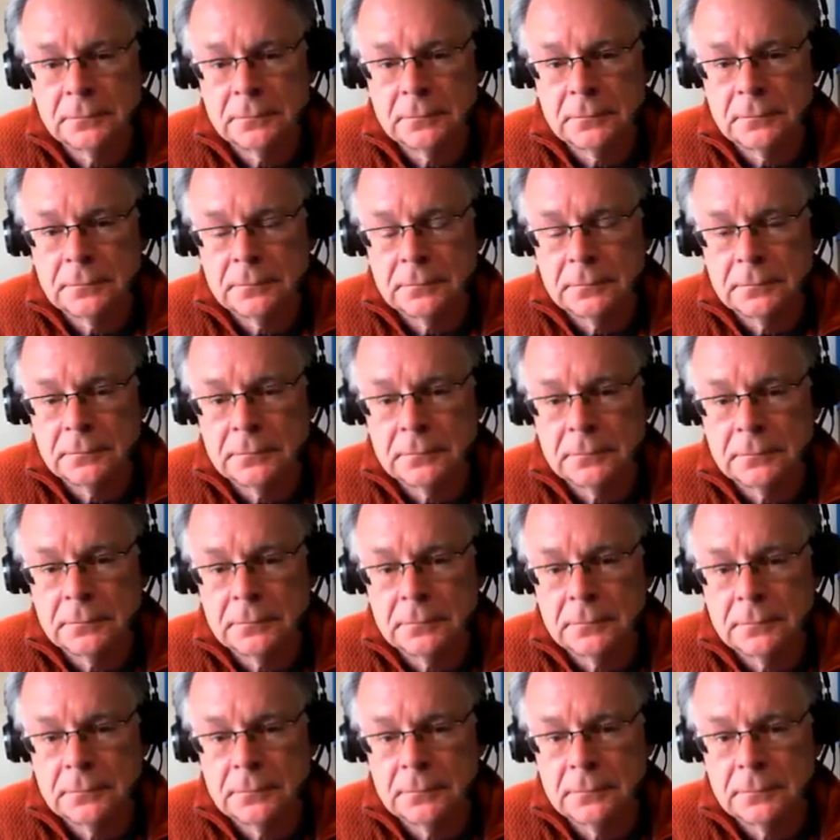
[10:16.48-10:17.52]

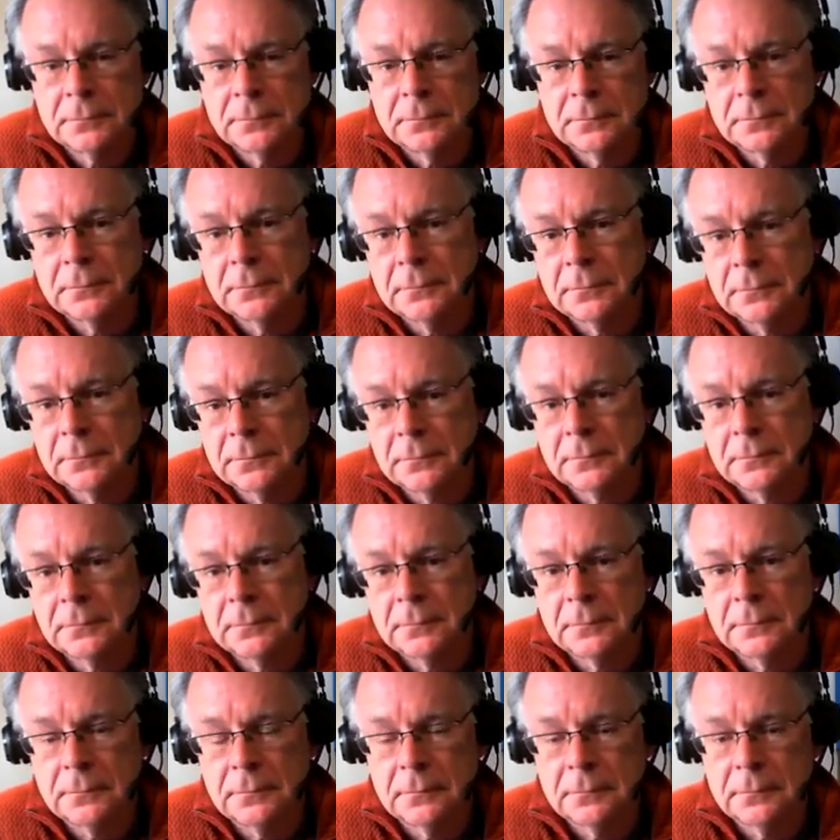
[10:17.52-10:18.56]

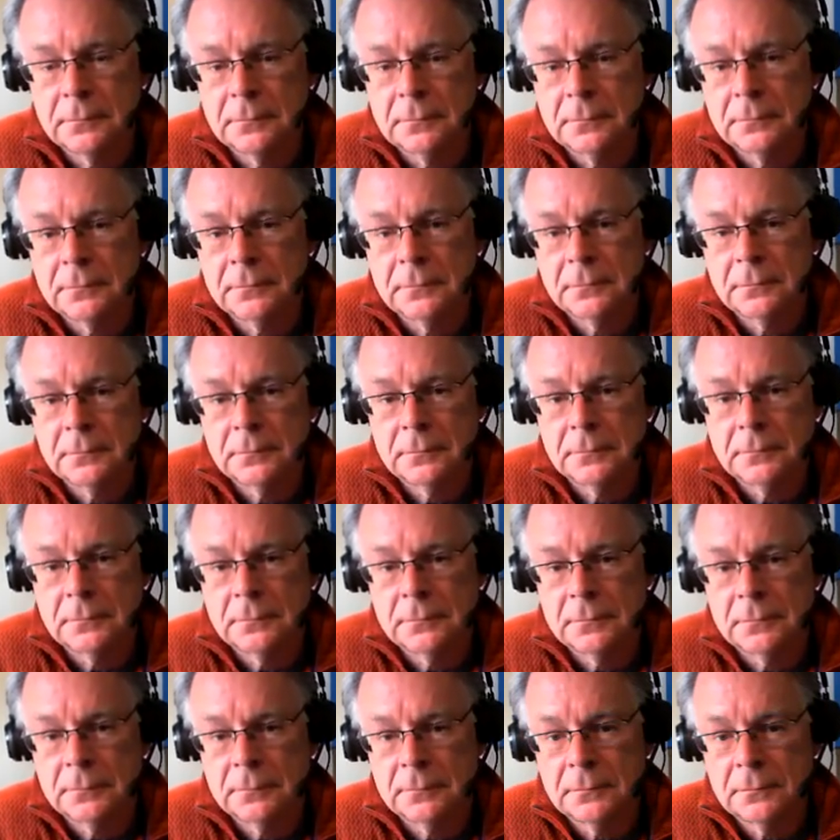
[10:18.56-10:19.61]

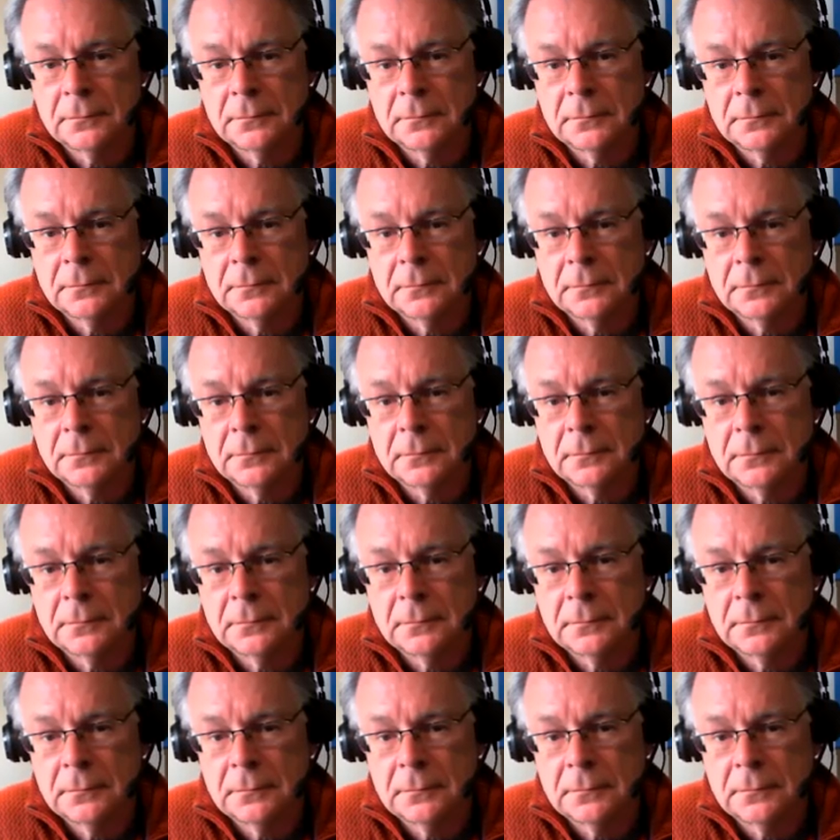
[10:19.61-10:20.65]

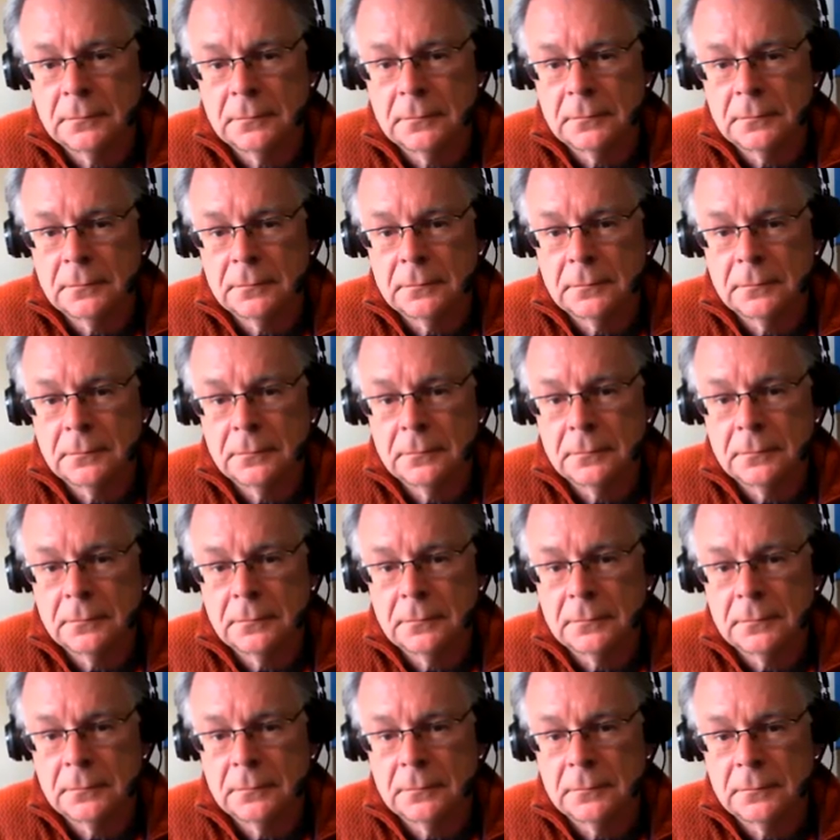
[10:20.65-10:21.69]

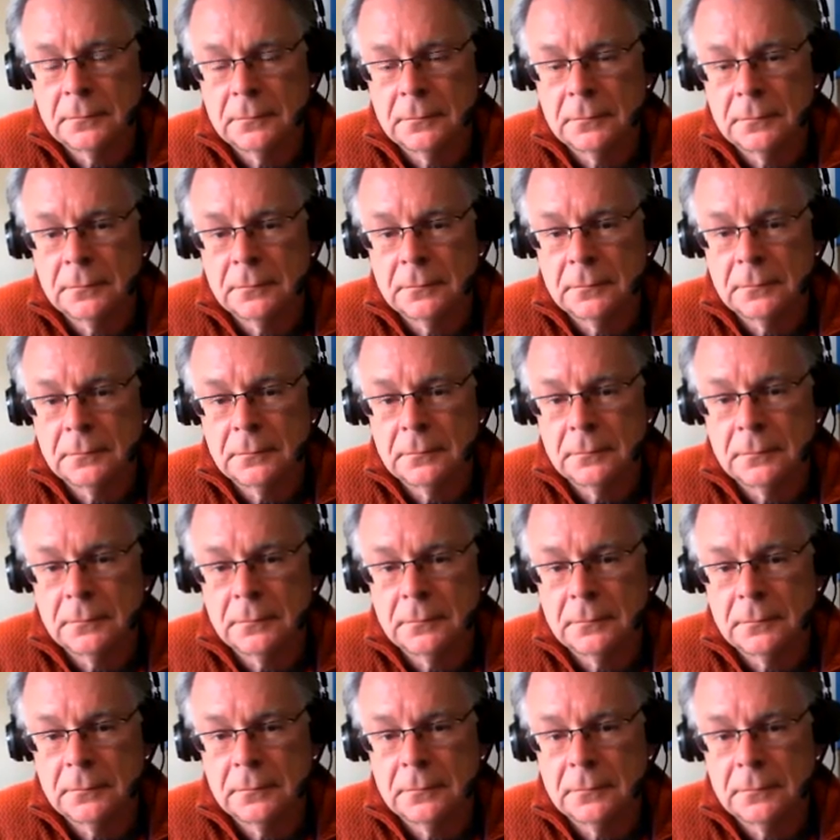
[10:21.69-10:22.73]

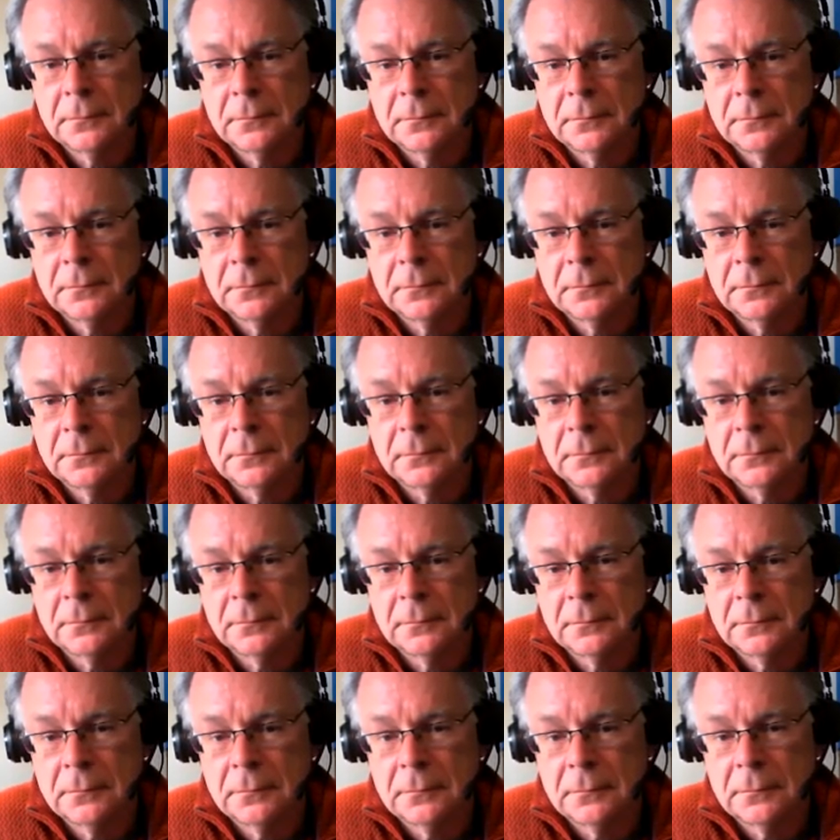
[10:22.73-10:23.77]

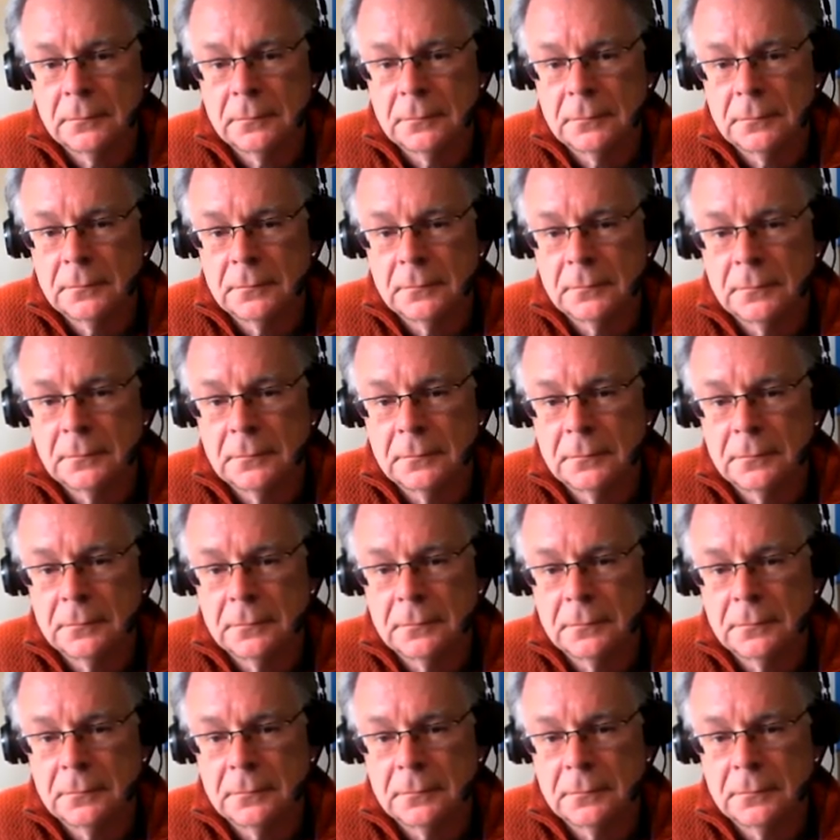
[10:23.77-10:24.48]
No words are spoken by the person on screen.